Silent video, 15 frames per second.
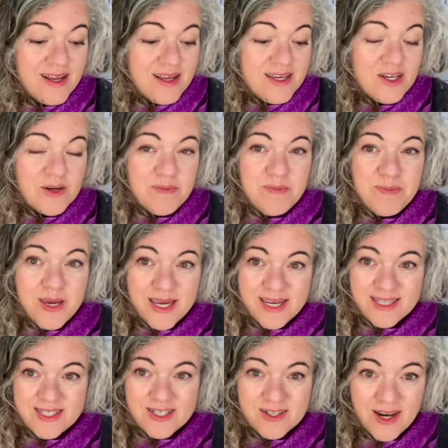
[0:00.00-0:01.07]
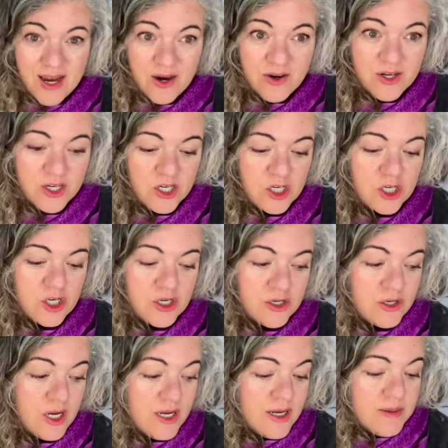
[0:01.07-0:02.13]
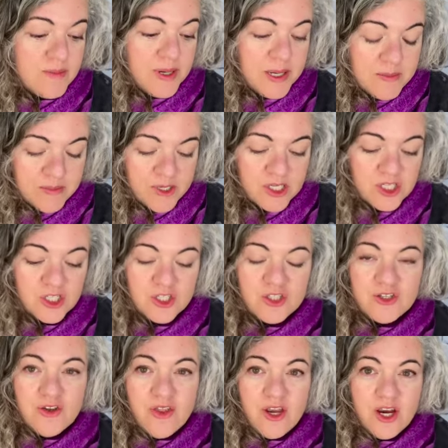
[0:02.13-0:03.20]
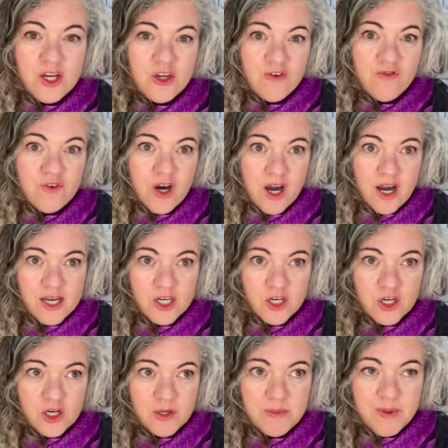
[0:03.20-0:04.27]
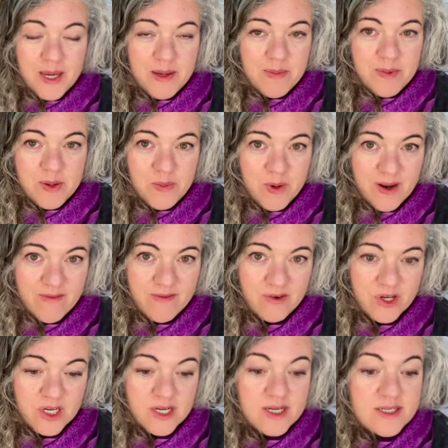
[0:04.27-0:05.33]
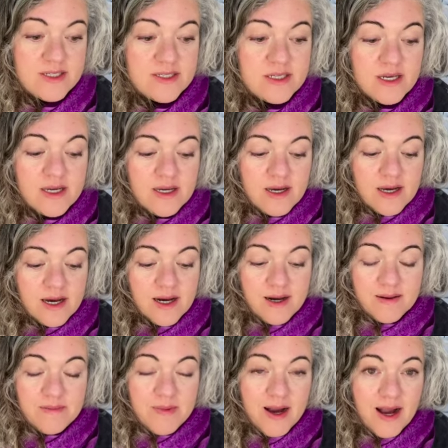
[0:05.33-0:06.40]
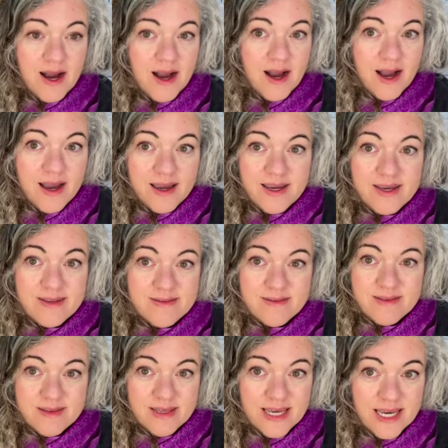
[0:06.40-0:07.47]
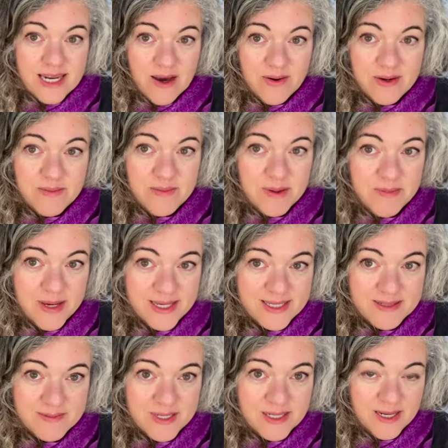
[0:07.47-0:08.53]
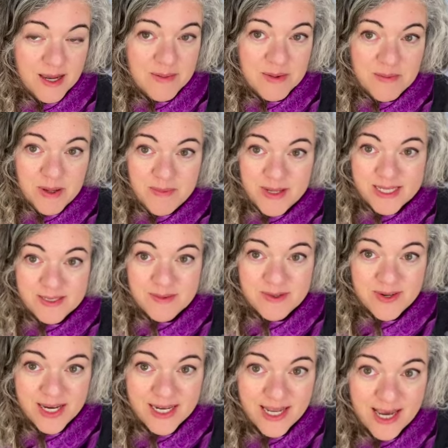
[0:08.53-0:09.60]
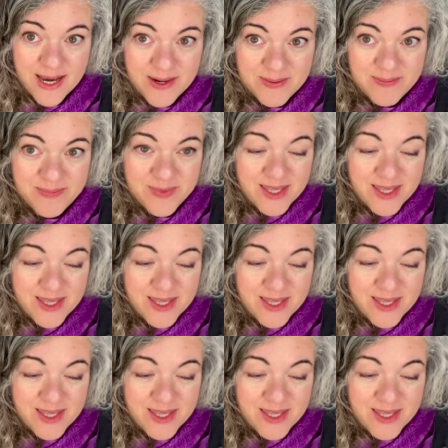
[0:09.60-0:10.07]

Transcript: Your paints are out, your paintbrushes are there, you've got your paper, whatever it is. I hid out in my basement. I'm in my basement right now.